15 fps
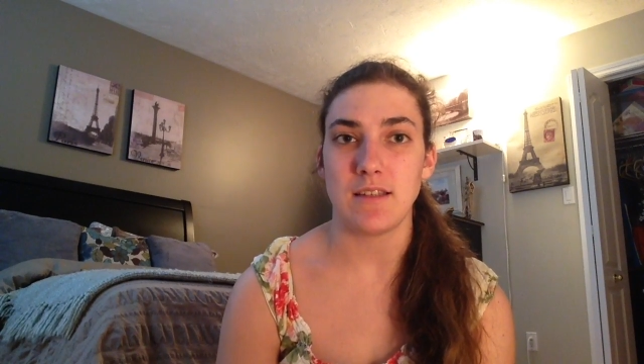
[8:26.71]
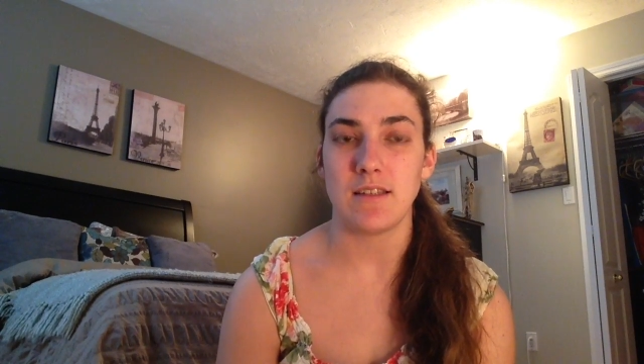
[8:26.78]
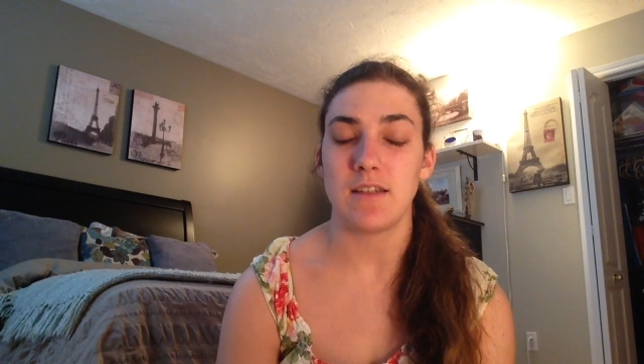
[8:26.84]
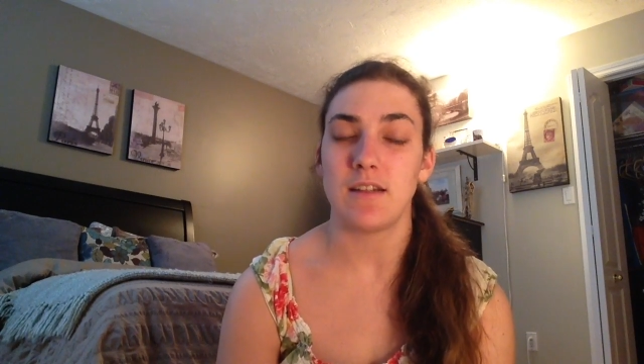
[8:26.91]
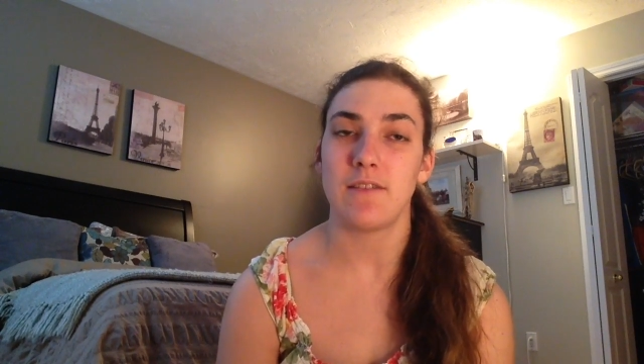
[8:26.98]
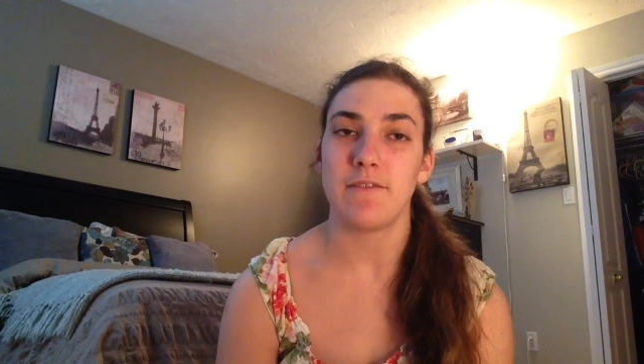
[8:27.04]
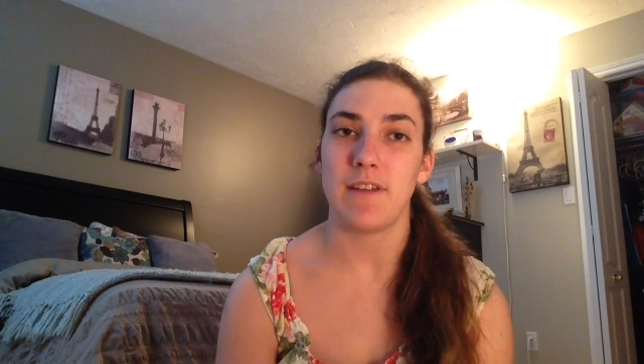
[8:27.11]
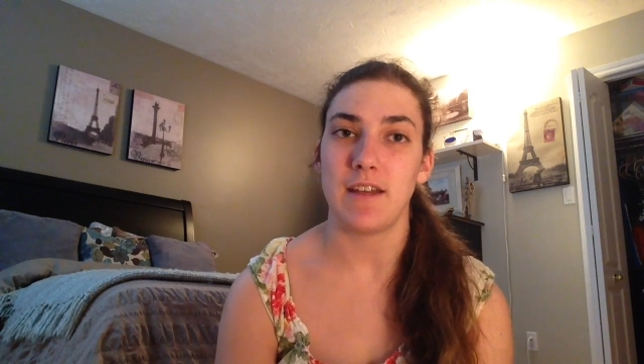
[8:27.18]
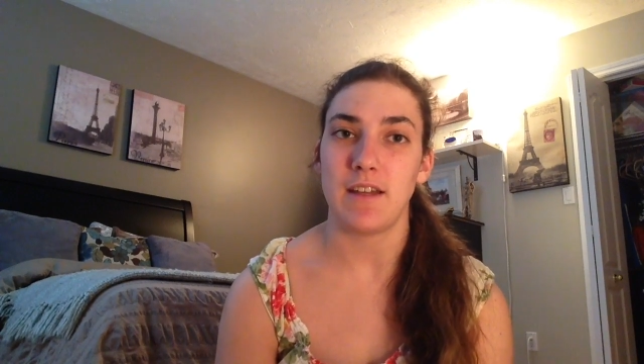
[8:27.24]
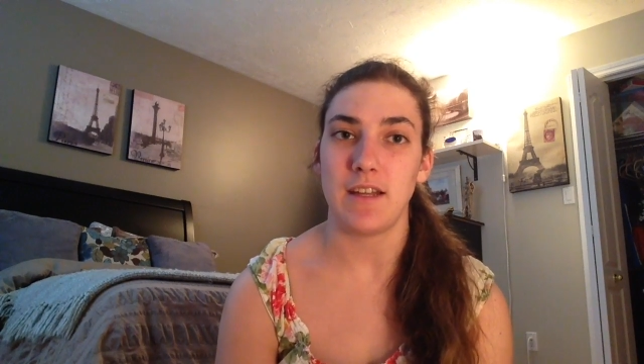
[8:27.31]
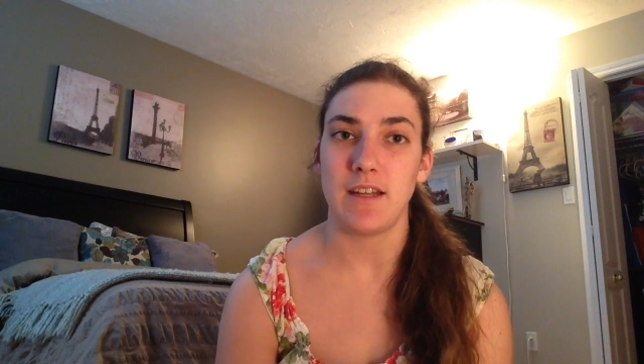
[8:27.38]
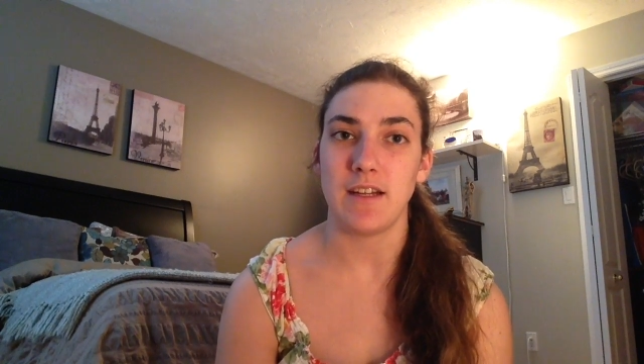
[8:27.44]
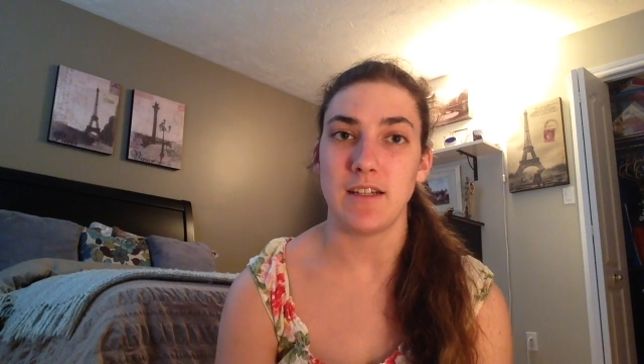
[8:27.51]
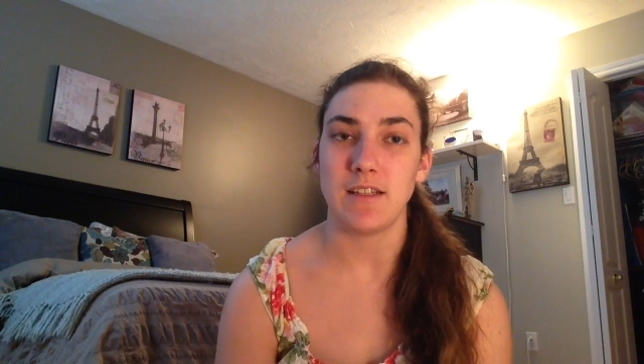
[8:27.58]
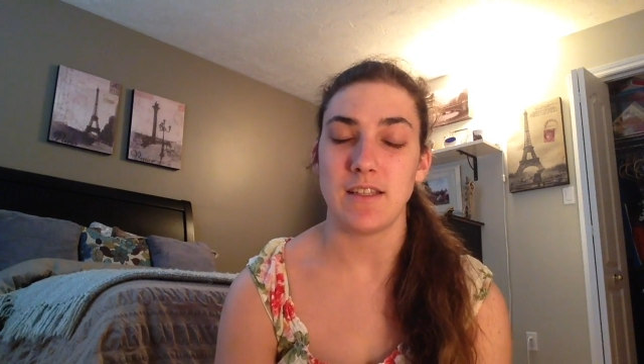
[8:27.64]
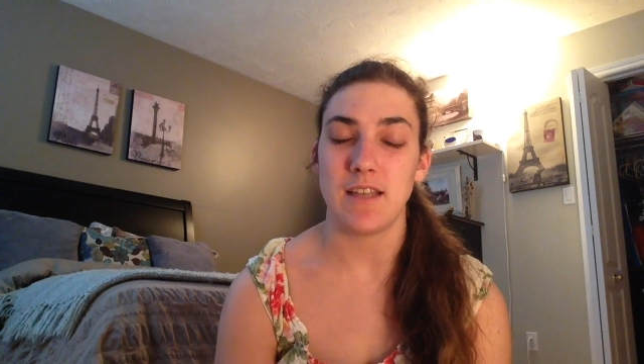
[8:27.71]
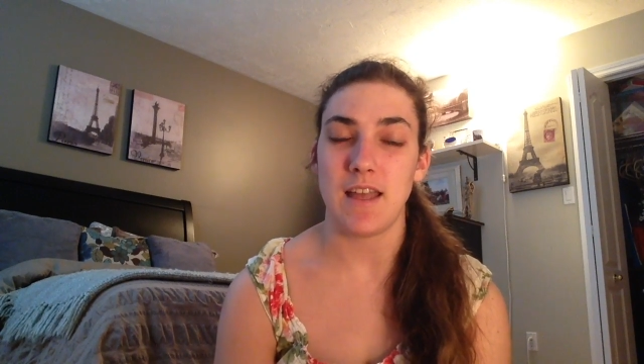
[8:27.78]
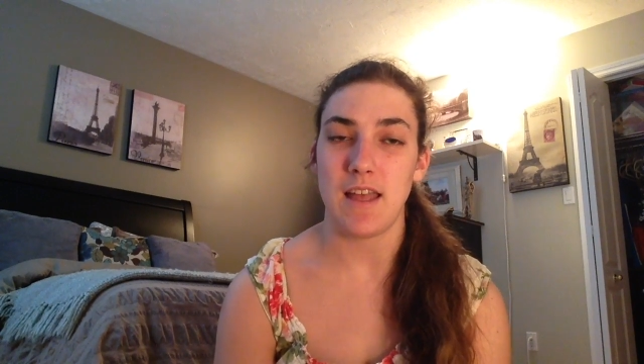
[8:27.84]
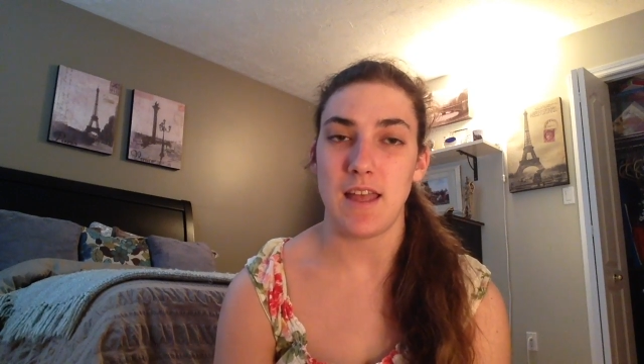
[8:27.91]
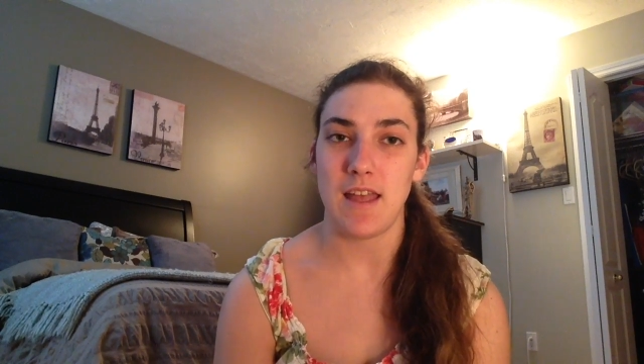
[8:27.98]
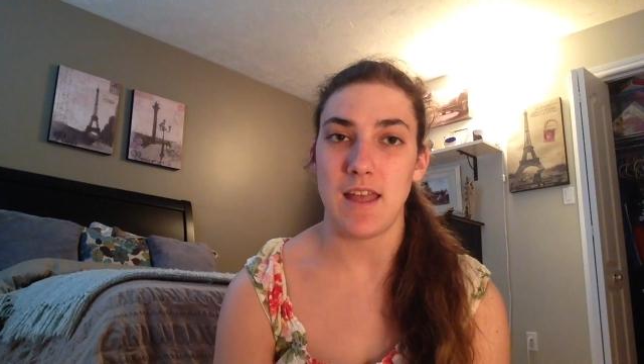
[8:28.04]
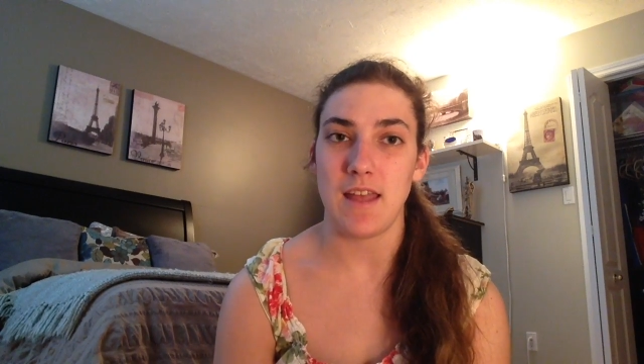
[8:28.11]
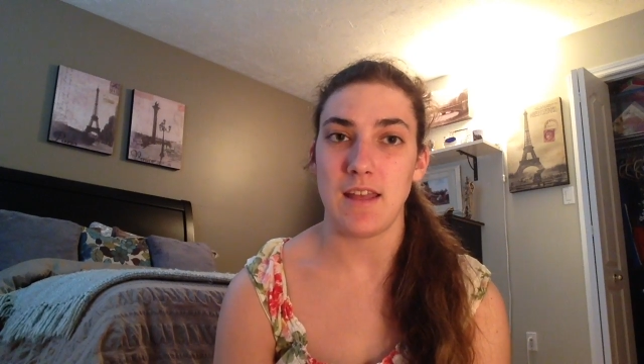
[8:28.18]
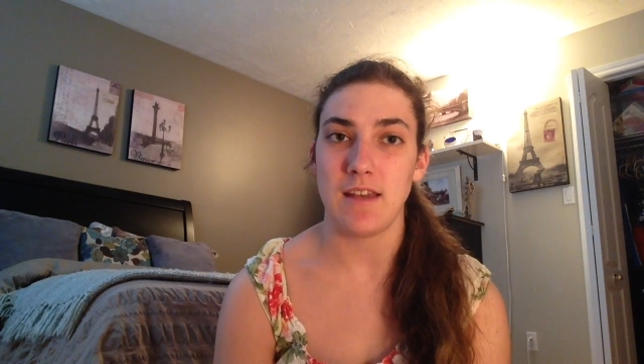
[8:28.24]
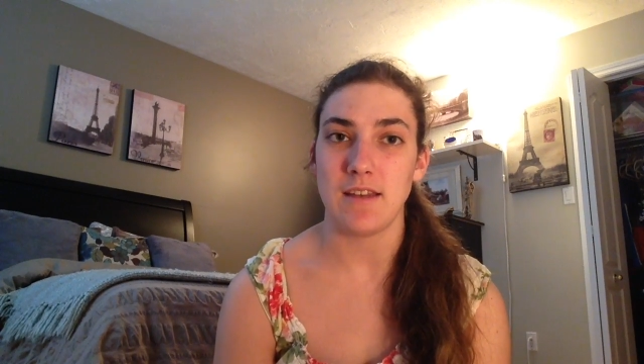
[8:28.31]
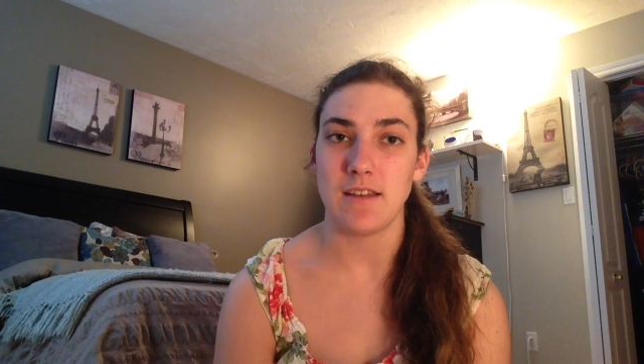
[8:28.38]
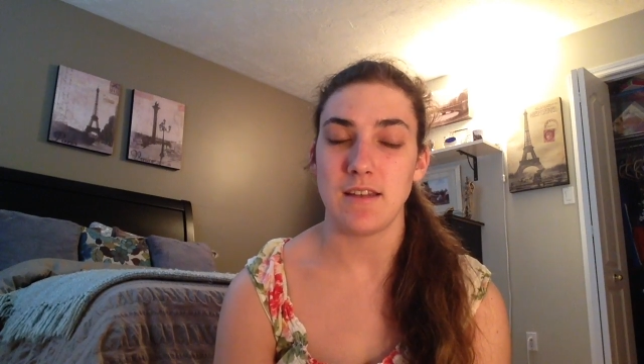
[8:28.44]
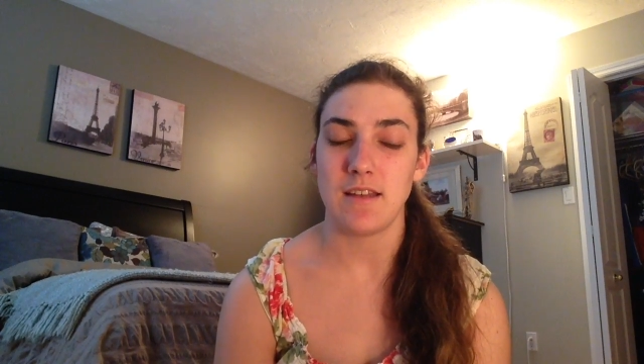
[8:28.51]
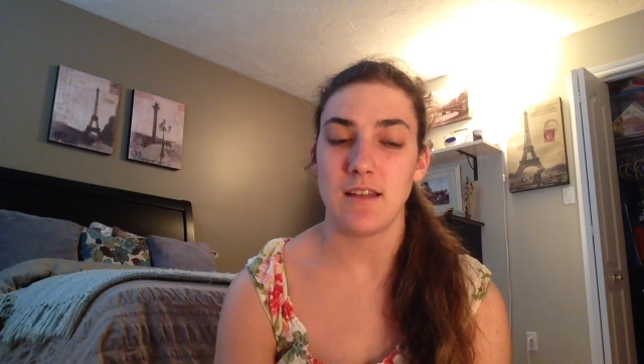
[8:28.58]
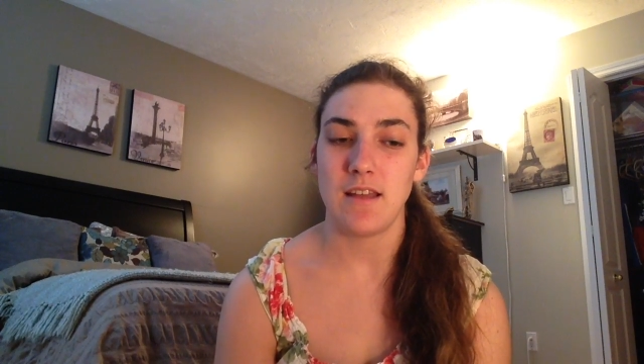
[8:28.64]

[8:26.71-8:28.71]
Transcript: and our failures, and